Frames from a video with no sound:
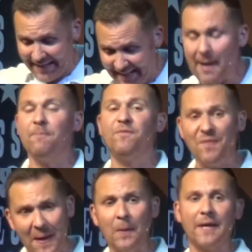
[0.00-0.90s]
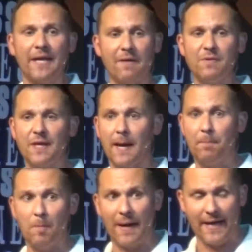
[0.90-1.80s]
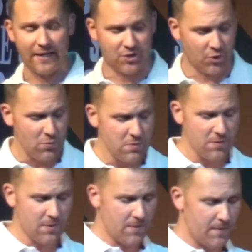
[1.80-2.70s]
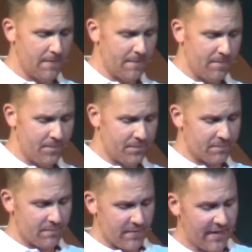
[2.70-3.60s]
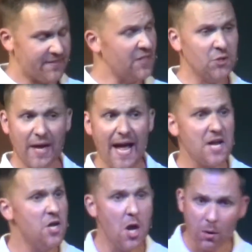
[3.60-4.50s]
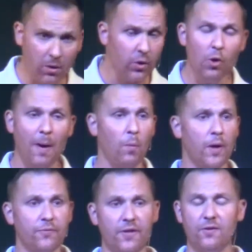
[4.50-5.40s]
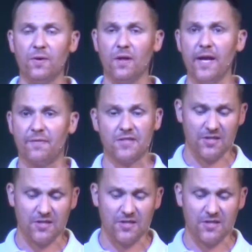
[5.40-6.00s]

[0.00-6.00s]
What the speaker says: I kept failing at everything I put my hand to. And essentially, I had no clue about what I was going to do in life.